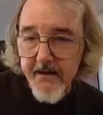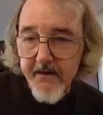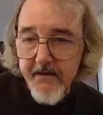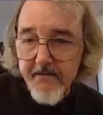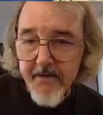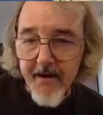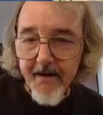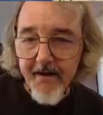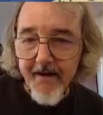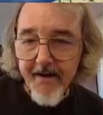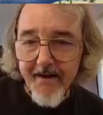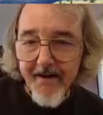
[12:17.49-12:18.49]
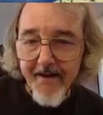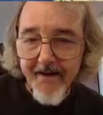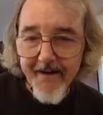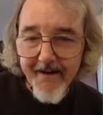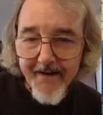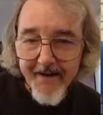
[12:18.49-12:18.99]
here?
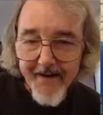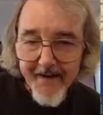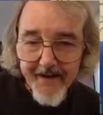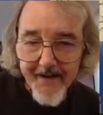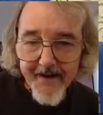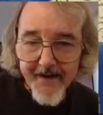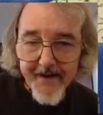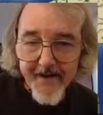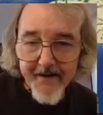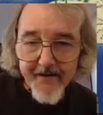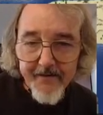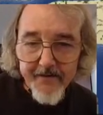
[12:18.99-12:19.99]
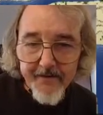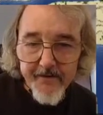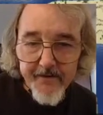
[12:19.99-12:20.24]
uh,